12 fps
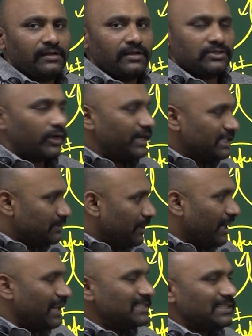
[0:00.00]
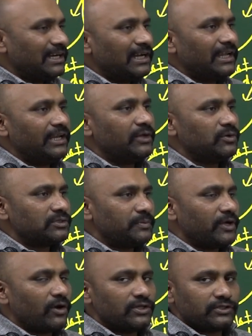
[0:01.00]
So it has been recently in news
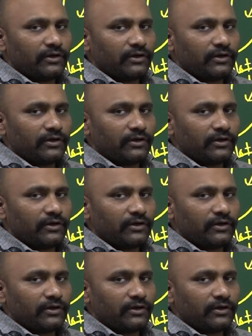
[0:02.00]
because